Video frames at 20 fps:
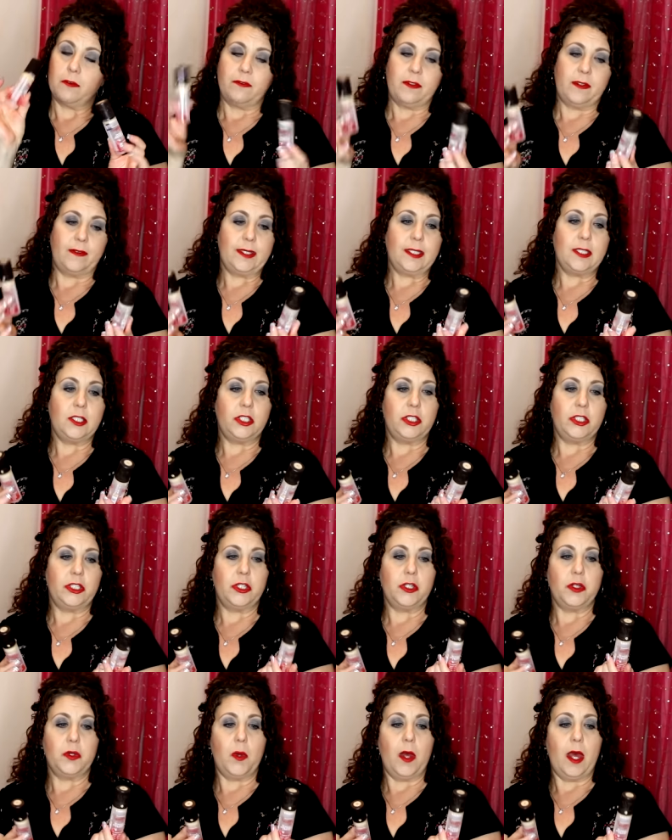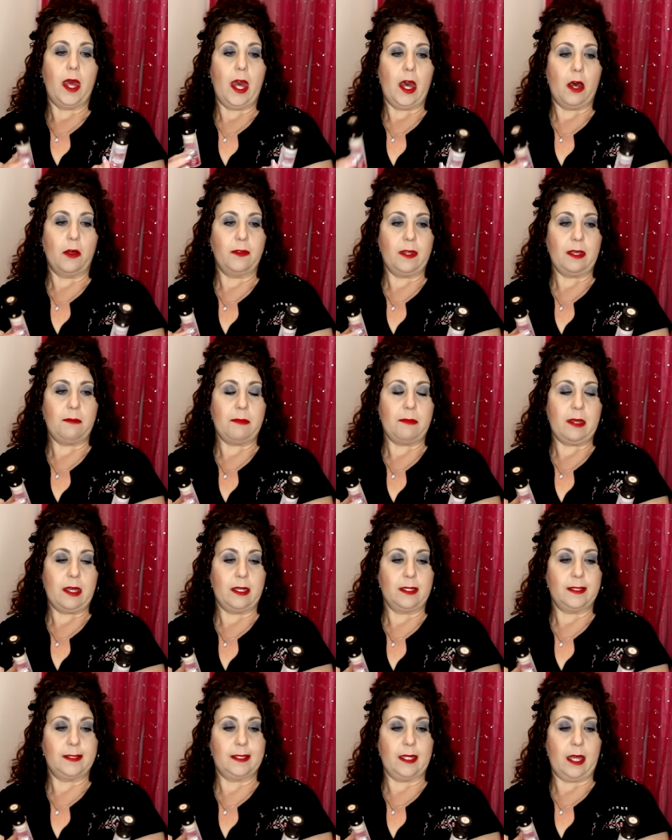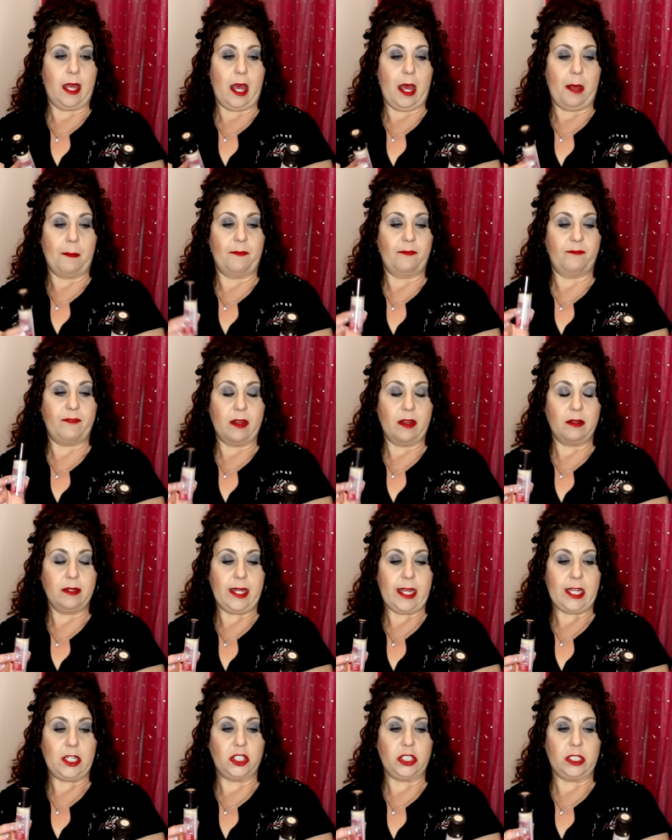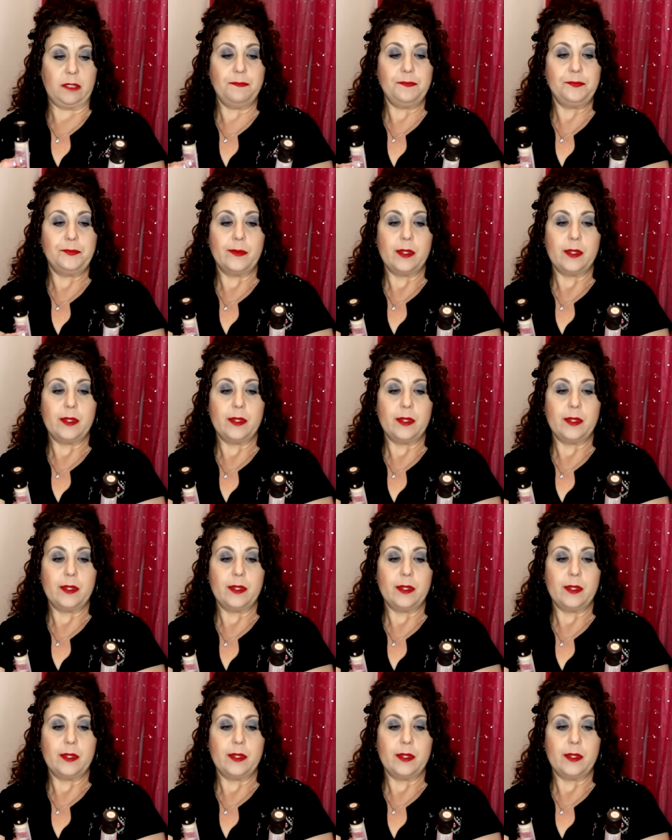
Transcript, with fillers: 52 Healthy Mix um, Foundation